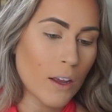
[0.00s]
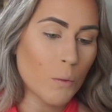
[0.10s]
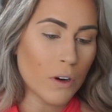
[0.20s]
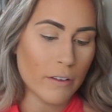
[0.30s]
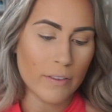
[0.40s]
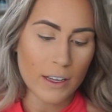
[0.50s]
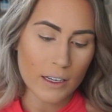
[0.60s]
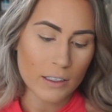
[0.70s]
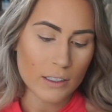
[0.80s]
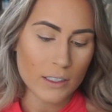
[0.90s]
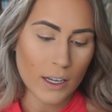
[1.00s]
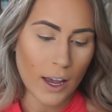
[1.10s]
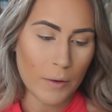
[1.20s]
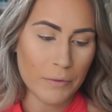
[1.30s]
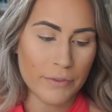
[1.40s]
get one of these
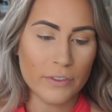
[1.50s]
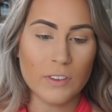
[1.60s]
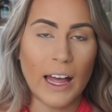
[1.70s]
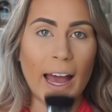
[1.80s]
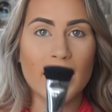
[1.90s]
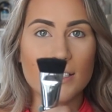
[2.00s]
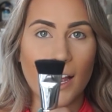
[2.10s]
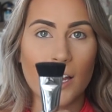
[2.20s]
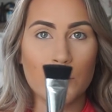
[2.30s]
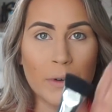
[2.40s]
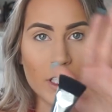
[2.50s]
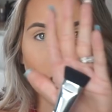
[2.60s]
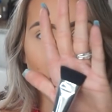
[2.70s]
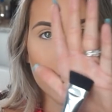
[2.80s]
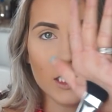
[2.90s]
flat type
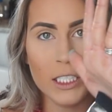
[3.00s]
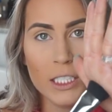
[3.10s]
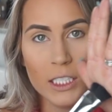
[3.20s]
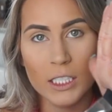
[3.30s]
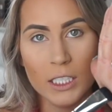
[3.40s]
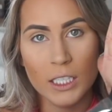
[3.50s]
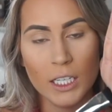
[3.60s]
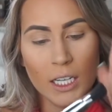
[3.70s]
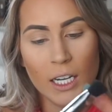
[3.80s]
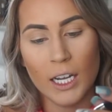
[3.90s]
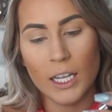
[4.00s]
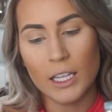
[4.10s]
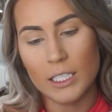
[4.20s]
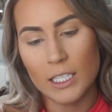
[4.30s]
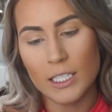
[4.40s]
brushes,
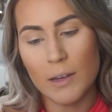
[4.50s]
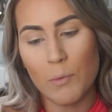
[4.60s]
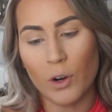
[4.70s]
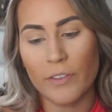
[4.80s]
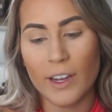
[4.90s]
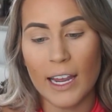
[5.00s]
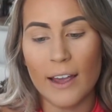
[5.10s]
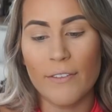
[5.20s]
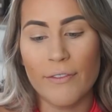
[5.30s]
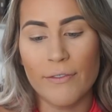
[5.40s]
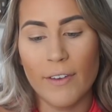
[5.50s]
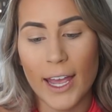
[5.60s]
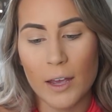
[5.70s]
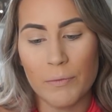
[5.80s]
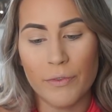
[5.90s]
this is the Morphe
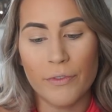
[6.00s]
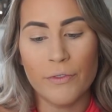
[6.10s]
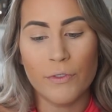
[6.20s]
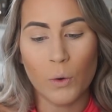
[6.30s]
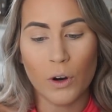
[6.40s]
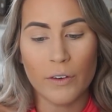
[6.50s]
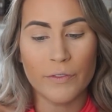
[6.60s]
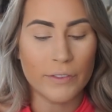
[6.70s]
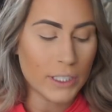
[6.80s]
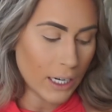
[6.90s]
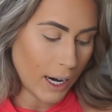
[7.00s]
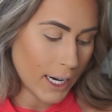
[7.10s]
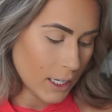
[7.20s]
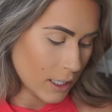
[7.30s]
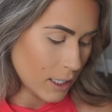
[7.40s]

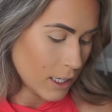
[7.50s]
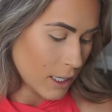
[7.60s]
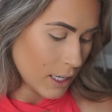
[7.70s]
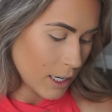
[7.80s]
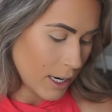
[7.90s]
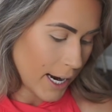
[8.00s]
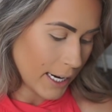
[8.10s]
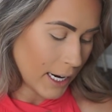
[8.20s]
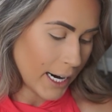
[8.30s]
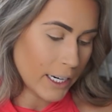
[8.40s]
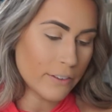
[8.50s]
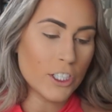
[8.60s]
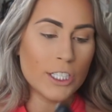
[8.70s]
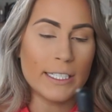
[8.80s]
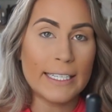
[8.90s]
M459. And kind of
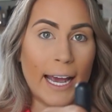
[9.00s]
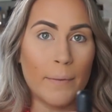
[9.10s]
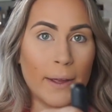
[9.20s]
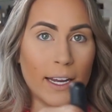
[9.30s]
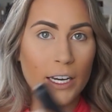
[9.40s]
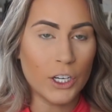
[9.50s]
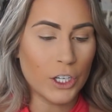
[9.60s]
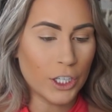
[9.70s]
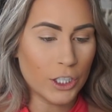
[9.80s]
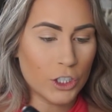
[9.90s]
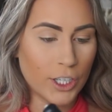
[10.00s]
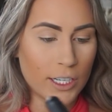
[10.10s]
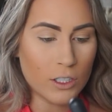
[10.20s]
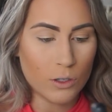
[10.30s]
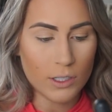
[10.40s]
just dab it in your
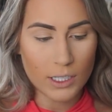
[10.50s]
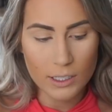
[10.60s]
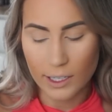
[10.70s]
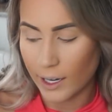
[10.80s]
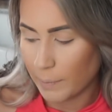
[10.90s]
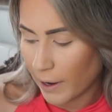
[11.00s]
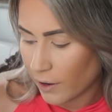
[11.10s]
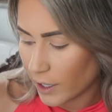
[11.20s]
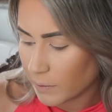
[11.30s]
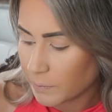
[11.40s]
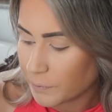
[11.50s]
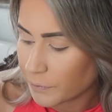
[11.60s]
translucent setting powder.